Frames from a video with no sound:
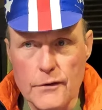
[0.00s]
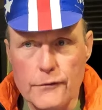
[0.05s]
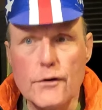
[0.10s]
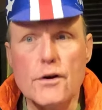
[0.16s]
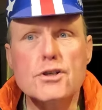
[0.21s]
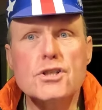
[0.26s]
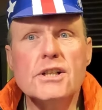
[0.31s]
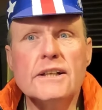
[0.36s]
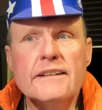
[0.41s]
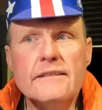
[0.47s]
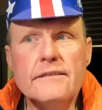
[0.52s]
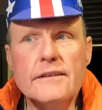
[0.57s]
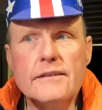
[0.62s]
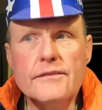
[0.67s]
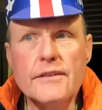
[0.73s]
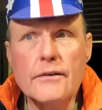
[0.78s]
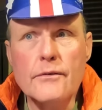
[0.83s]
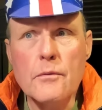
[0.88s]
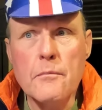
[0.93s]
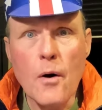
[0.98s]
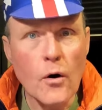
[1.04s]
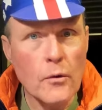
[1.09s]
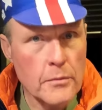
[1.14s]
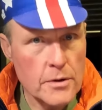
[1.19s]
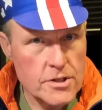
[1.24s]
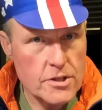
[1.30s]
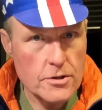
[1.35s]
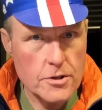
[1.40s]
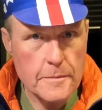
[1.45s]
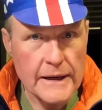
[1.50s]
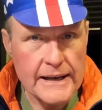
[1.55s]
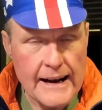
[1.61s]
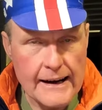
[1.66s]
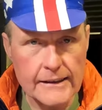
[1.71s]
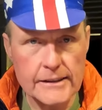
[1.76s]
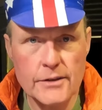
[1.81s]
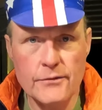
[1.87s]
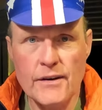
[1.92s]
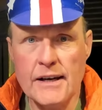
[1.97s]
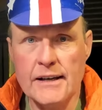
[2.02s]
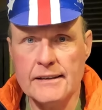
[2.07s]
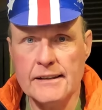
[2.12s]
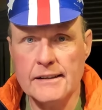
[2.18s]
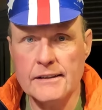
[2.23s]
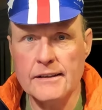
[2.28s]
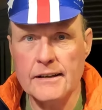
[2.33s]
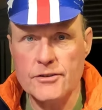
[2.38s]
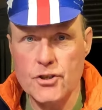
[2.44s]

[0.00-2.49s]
Firstly, there are more muscles being activated.